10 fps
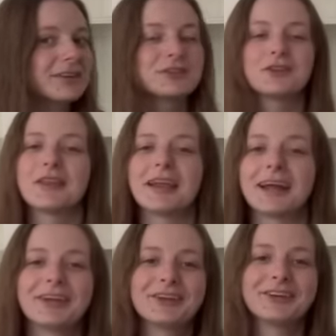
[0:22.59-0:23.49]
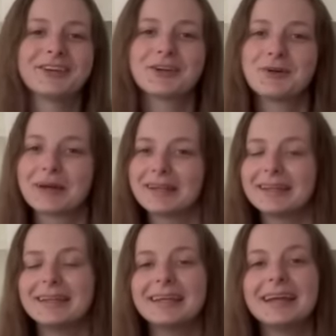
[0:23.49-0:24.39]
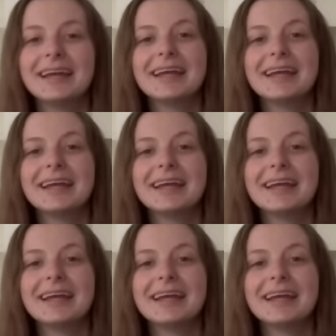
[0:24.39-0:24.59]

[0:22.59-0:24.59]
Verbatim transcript: so that I could quickly